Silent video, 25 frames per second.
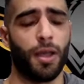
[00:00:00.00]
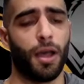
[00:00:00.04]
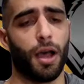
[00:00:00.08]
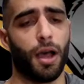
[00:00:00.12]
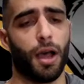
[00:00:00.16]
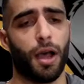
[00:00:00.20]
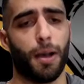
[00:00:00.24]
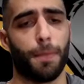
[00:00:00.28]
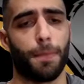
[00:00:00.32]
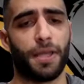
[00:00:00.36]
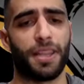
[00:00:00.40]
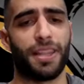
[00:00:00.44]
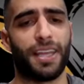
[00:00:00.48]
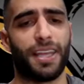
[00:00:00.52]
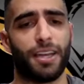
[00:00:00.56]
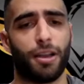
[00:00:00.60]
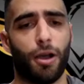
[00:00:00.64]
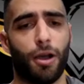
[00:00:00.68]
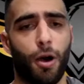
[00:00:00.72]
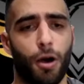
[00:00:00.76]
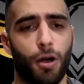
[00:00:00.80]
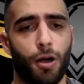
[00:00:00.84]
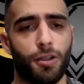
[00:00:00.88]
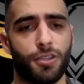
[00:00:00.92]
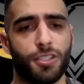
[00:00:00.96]
uh, but then
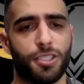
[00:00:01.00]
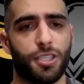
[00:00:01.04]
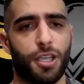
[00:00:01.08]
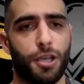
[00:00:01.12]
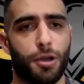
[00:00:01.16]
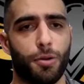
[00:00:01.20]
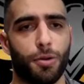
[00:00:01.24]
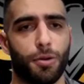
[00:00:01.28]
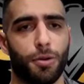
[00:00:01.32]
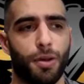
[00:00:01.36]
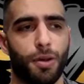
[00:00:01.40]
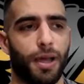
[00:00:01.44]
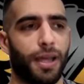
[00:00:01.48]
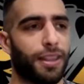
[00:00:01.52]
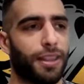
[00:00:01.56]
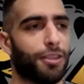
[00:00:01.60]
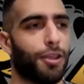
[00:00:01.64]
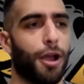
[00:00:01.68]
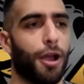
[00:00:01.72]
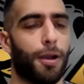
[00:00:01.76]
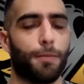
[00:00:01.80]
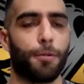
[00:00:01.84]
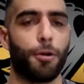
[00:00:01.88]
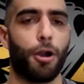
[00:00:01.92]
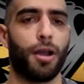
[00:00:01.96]
also a
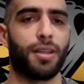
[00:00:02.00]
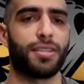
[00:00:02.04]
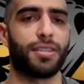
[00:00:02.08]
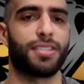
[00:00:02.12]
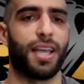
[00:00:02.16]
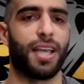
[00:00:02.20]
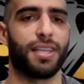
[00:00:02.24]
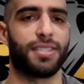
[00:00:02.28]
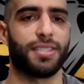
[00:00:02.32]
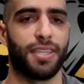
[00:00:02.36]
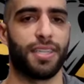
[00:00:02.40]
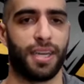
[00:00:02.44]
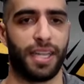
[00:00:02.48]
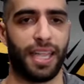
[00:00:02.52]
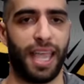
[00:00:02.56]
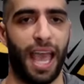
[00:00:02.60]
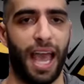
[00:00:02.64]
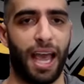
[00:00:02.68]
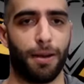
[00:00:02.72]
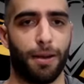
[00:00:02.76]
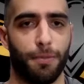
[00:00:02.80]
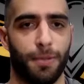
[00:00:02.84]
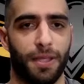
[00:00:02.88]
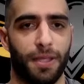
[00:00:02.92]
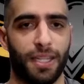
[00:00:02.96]
thought process in
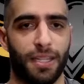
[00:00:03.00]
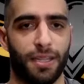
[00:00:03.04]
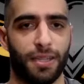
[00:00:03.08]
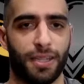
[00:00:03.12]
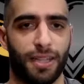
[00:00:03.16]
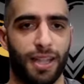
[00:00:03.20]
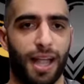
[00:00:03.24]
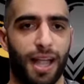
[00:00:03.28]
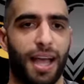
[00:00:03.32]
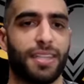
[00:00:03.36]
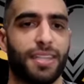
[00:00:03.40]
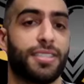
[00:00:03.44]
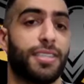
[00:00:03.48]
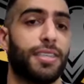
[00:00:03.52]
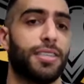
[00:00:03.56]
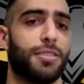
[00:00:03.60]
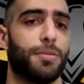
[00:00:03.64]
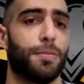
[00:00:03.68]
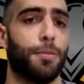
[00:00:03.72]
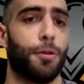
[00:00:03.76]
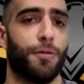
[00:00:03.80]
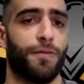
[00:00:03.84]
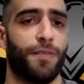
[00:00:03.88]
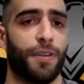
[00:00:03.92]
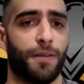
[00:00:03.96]
academy classes
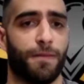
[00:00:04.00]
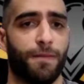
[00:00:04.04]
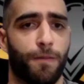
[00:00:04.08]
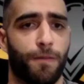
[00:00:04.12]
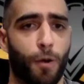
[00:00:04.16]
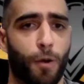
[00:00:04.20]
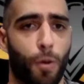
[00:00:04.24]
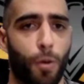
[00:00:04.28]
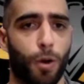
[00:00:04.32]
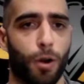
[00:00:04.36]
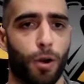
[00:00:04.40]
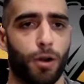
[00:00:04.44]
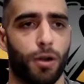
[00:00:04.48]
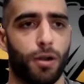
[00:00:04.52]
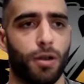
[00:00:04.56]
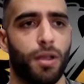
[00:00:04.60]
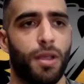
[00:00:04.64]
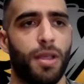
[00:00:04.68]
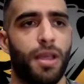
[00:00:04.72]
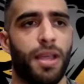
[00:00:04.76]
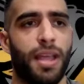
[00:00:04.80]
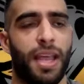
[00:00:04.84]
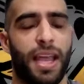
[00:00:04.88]
moving forward.